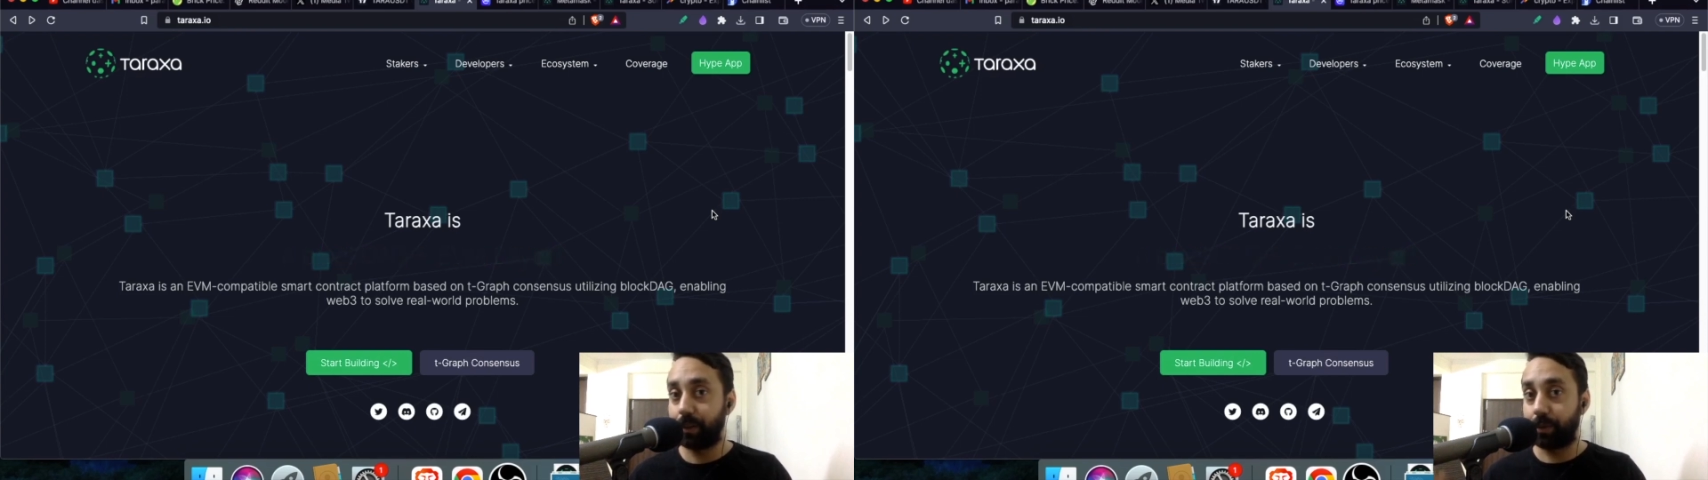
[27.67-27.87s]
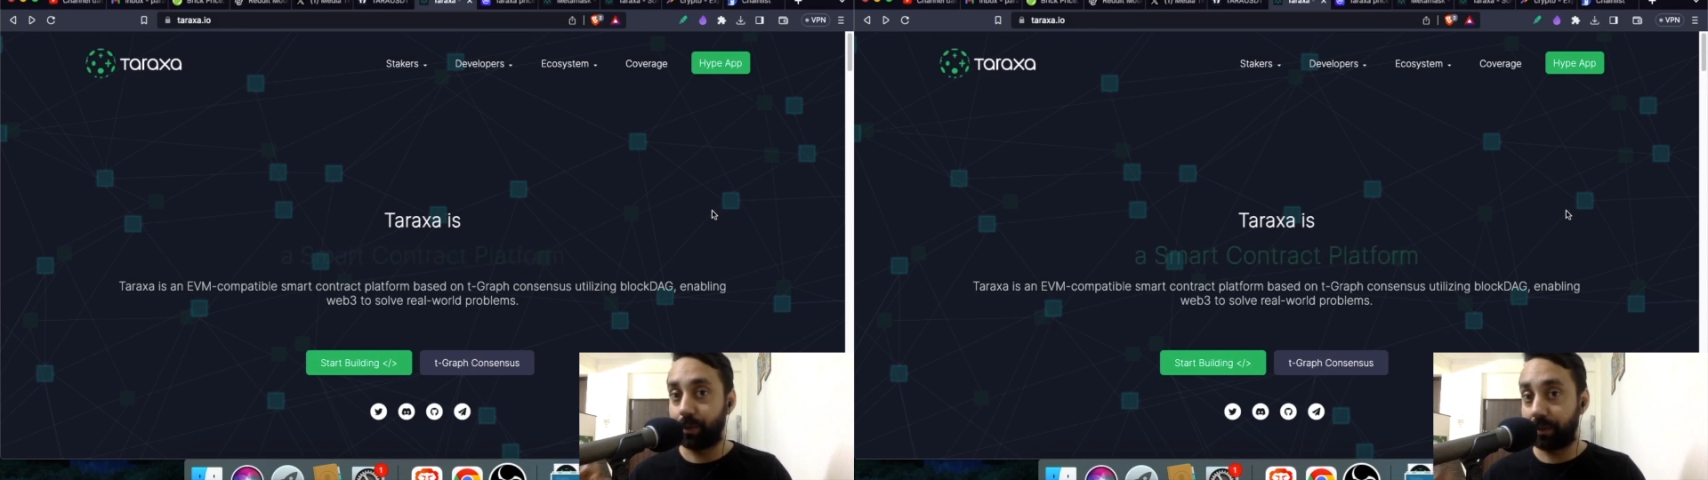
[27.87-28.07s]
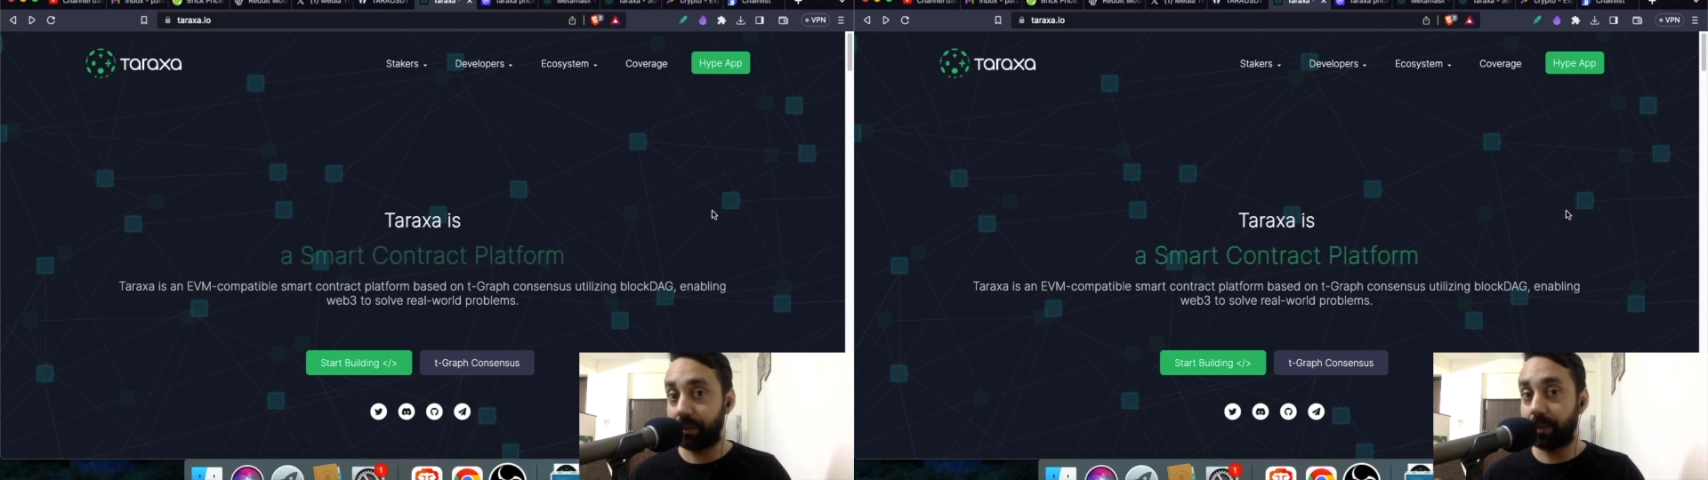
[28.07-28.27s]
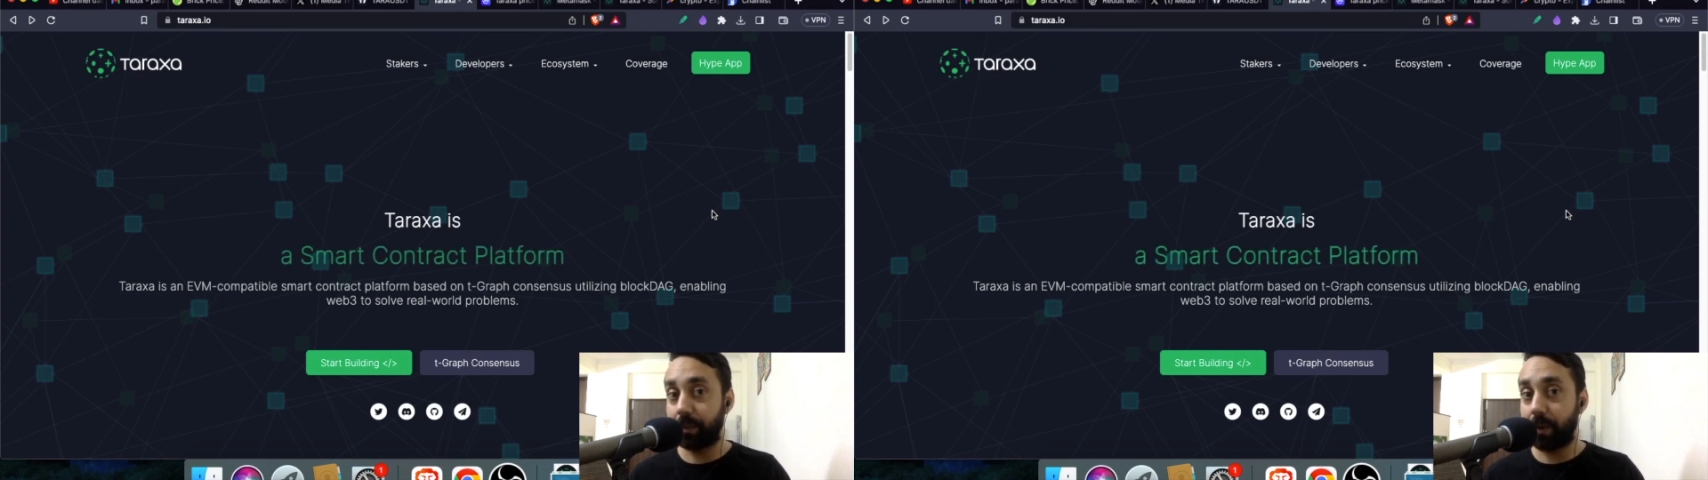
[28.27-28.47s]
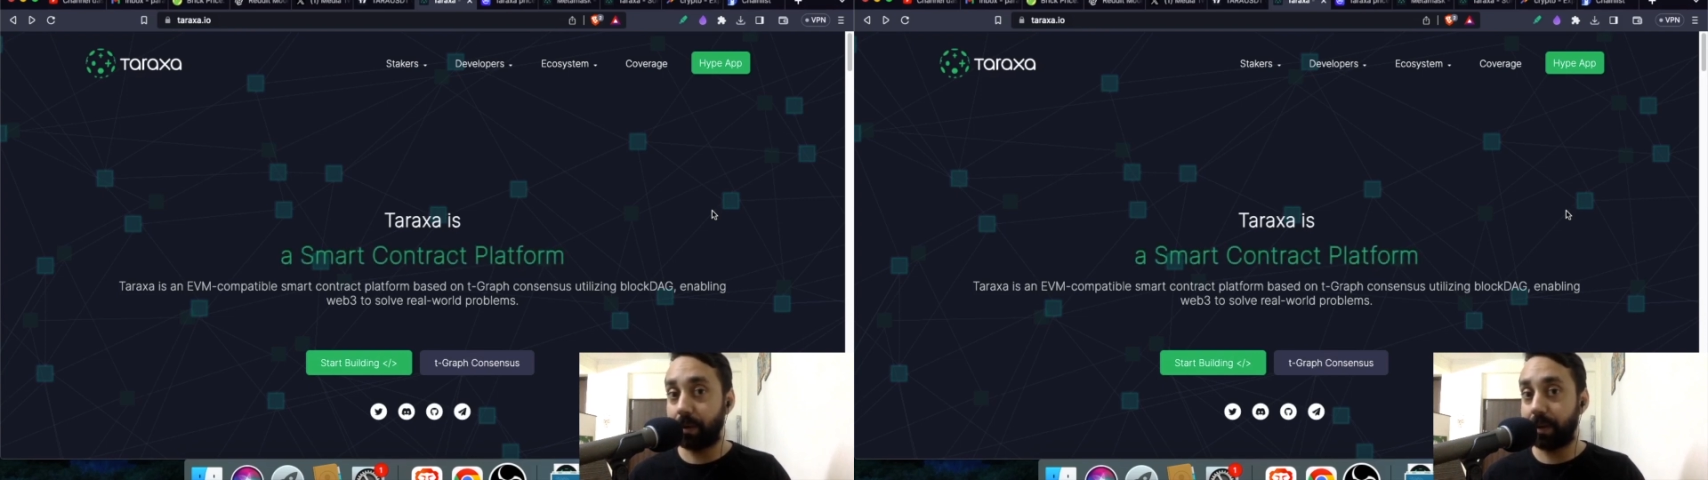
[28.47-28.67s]
So this is
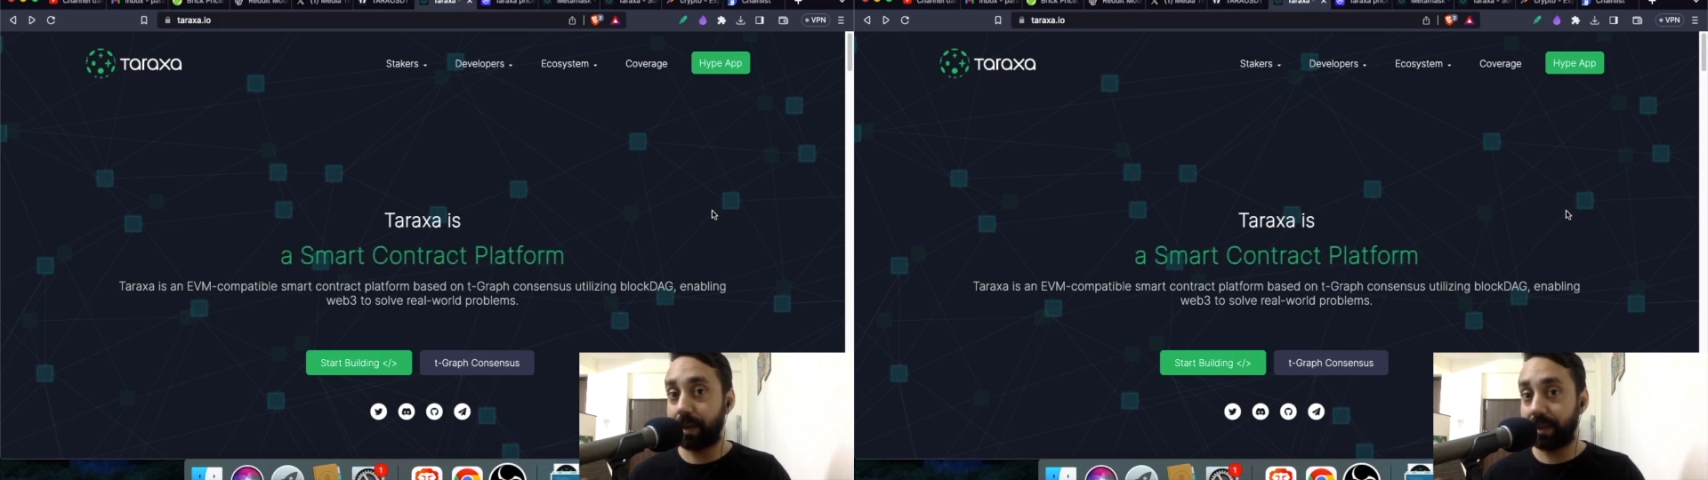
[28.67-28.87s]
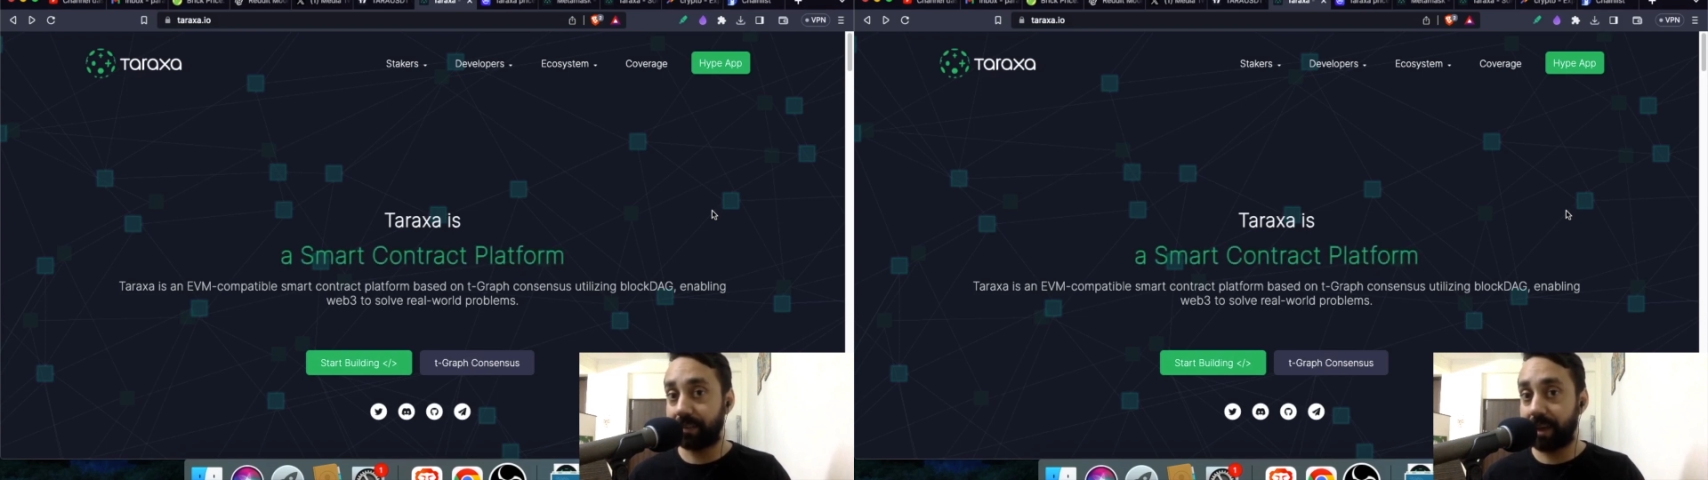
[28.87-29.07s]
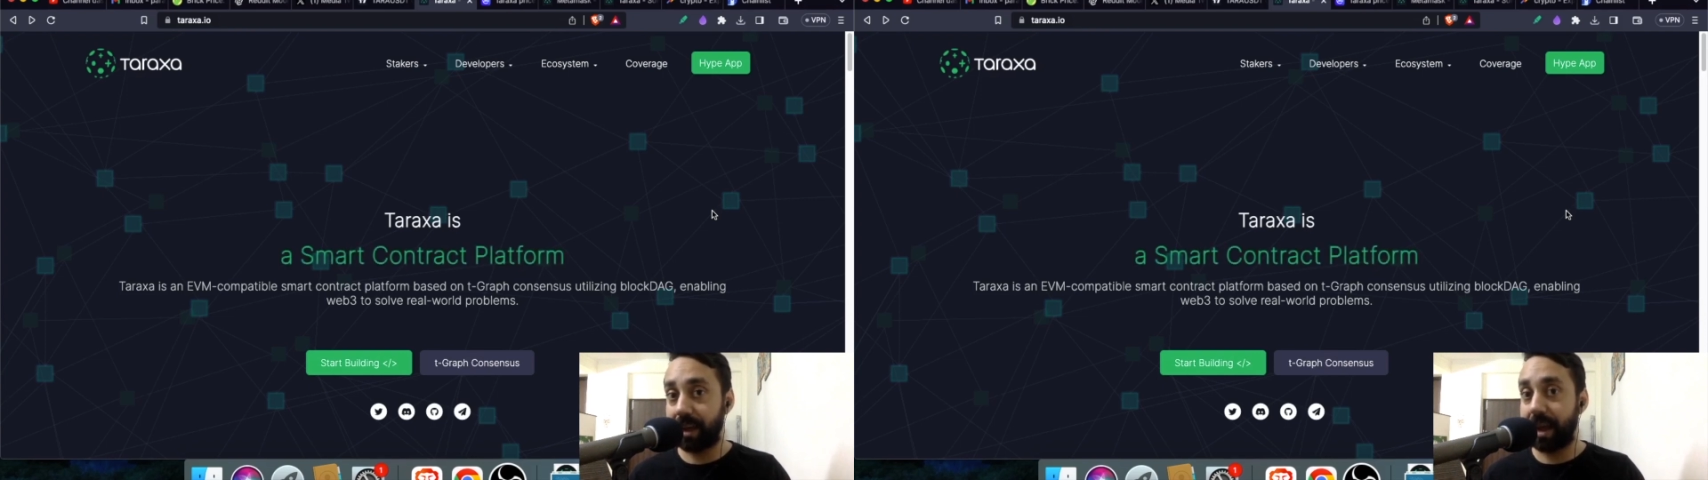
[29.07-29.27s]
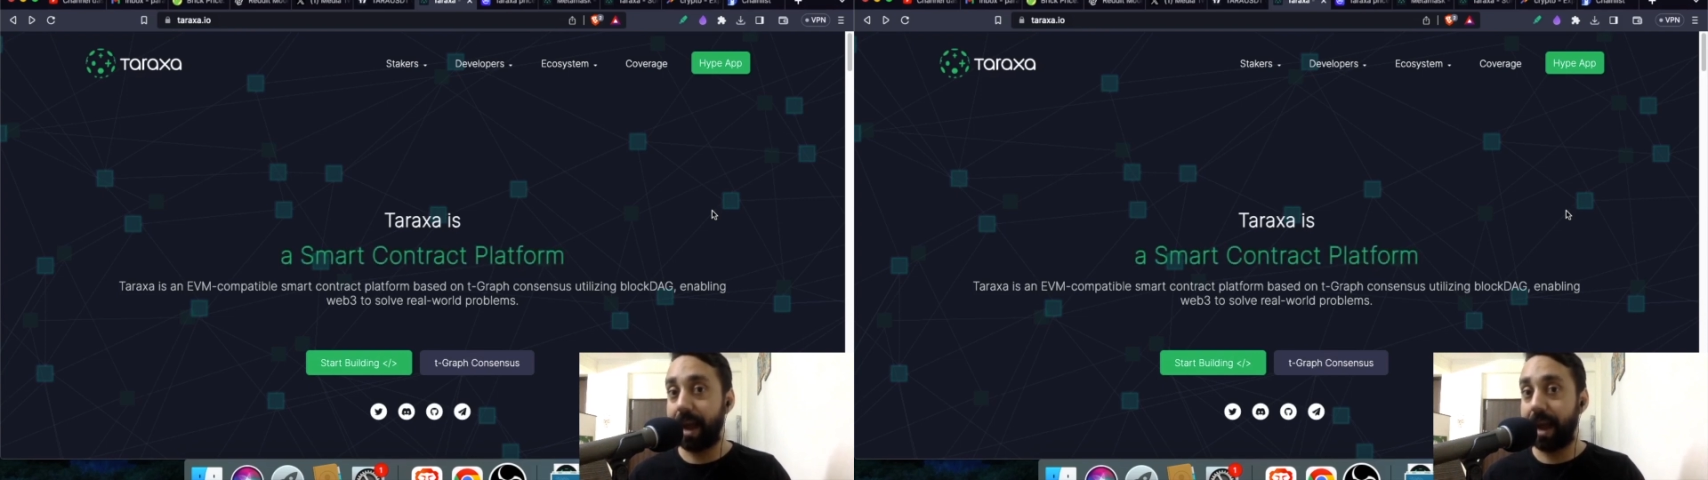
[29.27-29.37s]
about Taraxa,